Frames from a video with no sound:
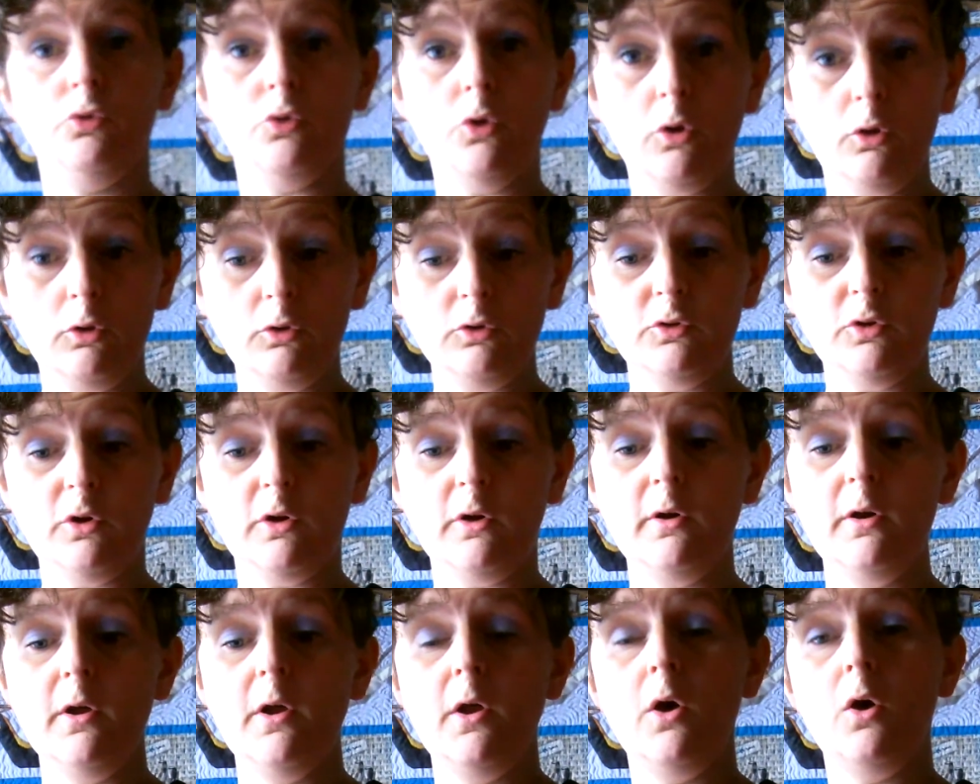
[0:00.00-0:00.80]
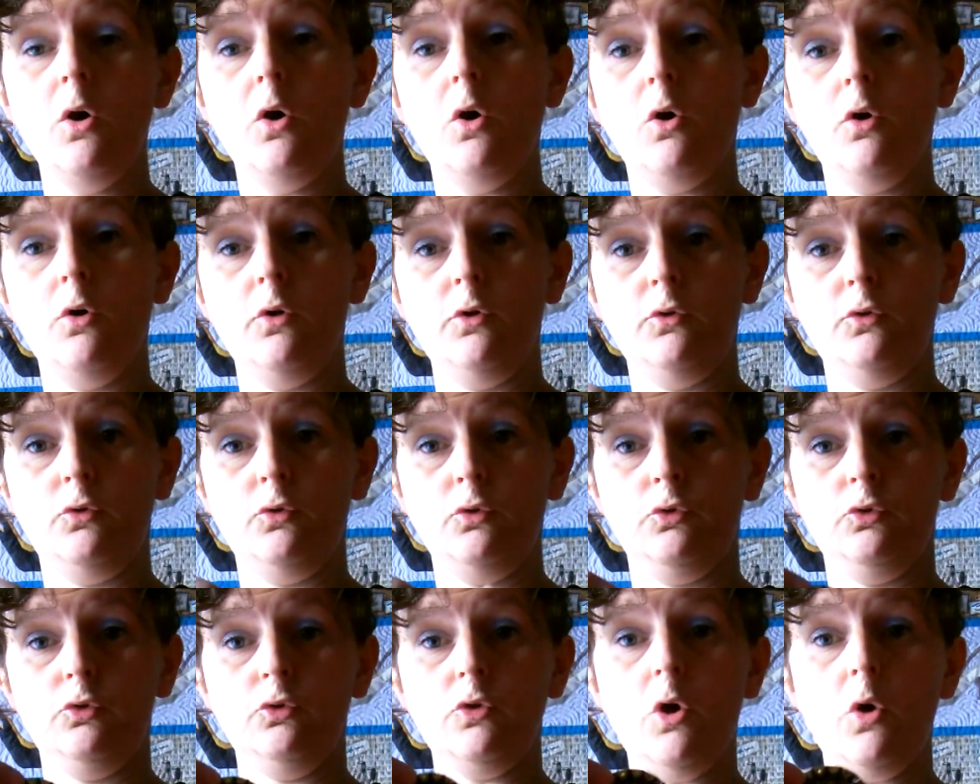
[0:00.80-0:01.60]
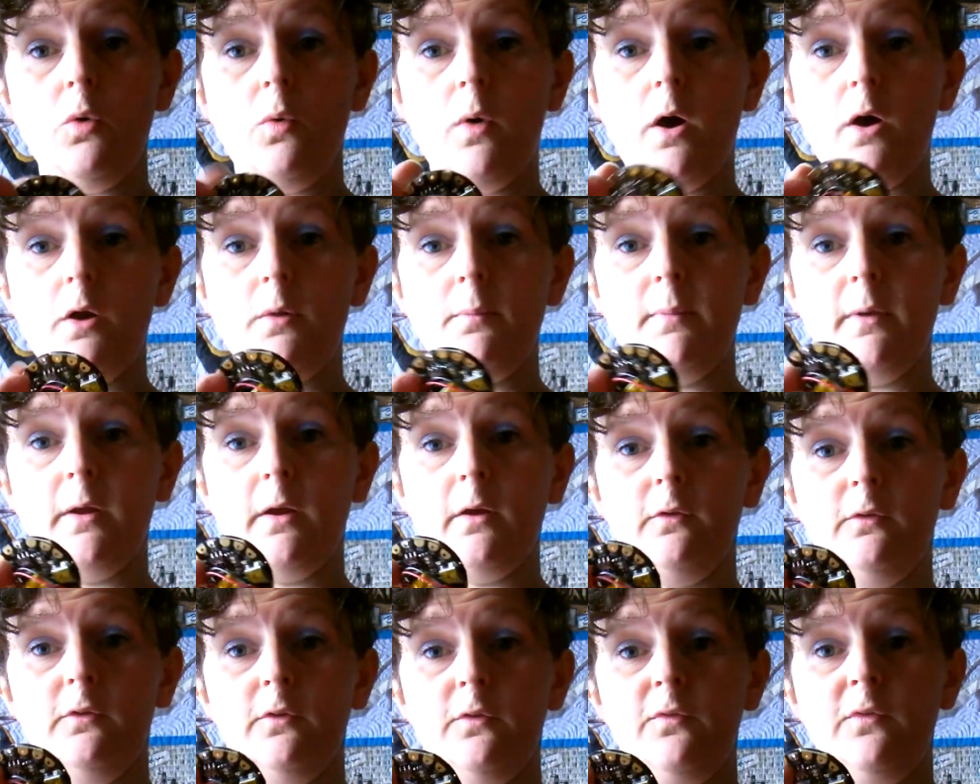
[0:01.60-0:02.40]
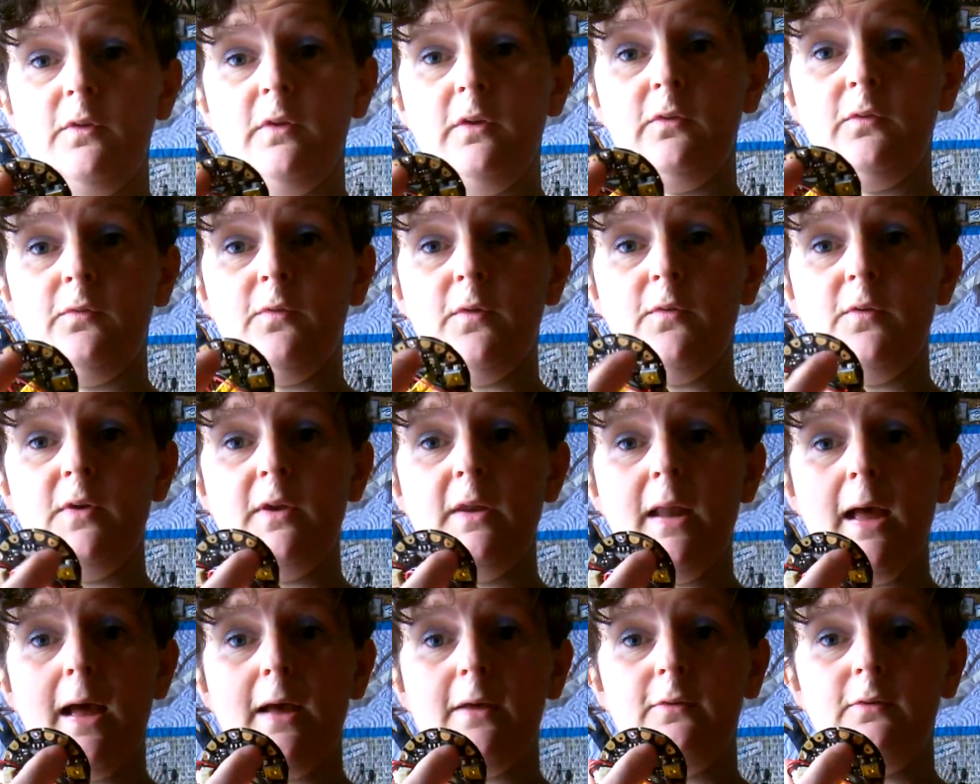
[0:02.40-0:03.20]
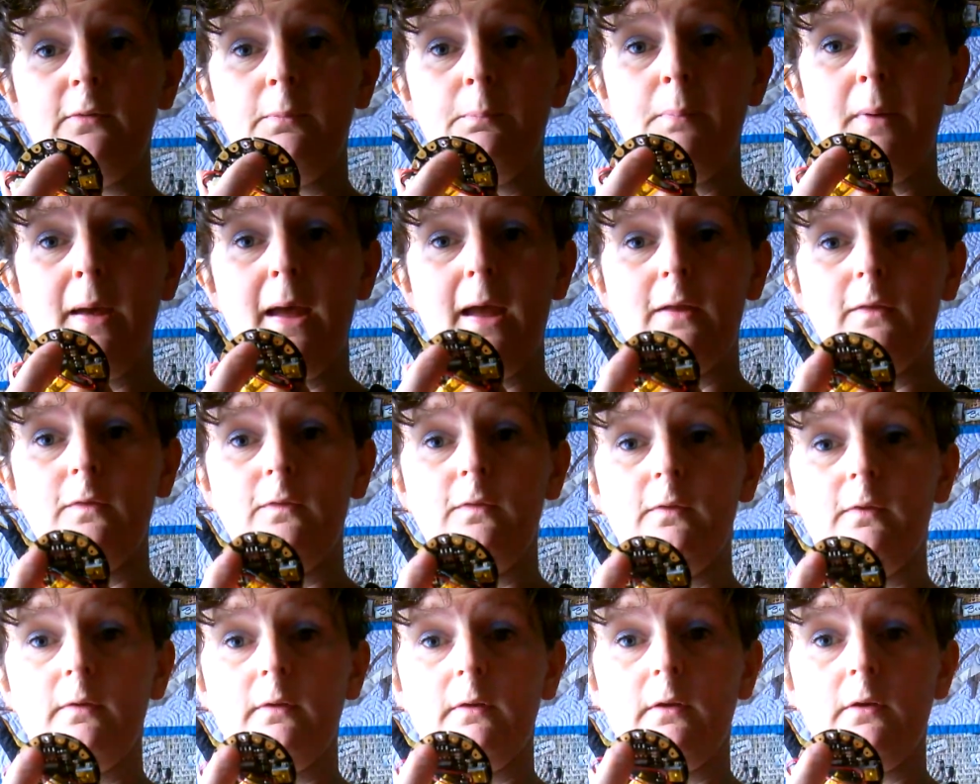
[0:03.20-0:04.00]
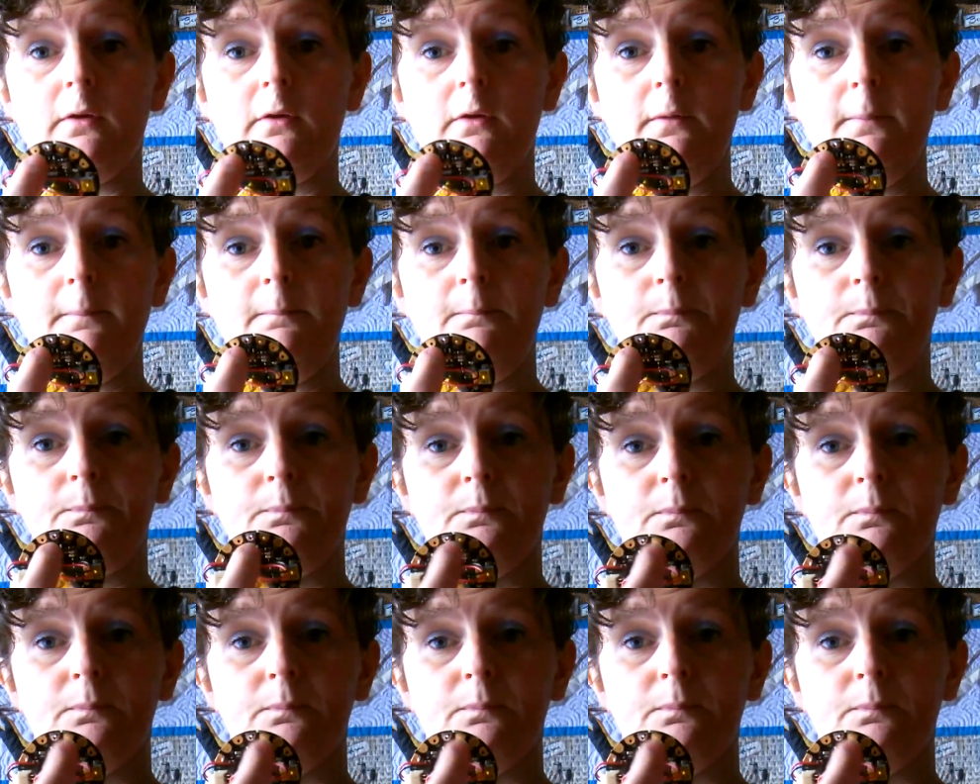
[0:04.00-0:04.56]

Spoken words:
solder or to sew on because of these very nice pads here.